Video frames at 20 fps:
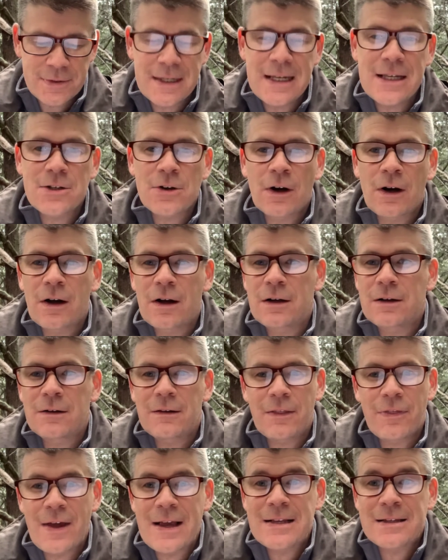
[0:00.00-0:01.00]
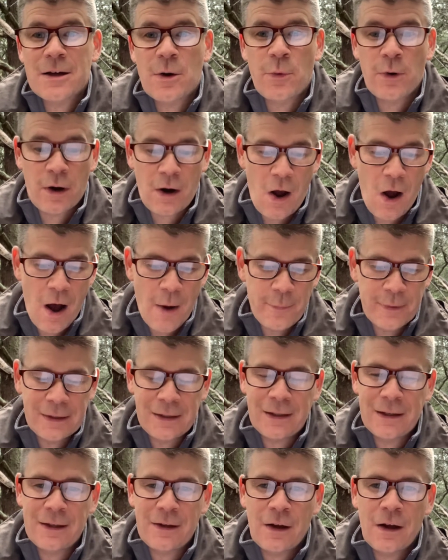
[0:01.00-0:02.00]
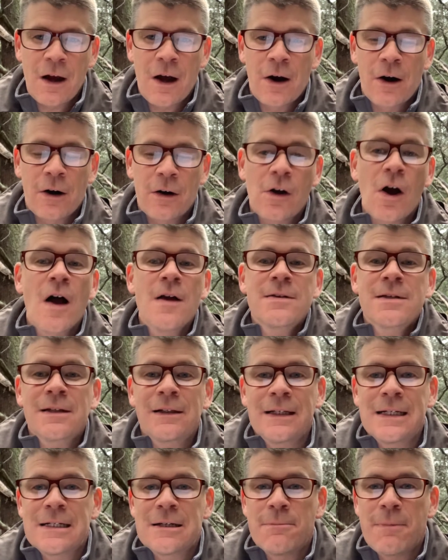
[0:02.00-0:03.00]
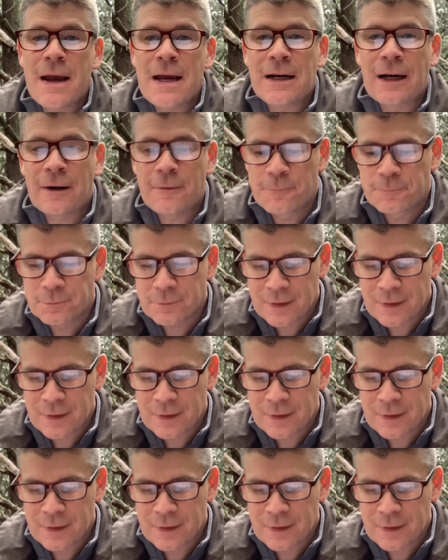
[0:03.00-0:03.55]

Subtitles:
These are things that we're constantly debating.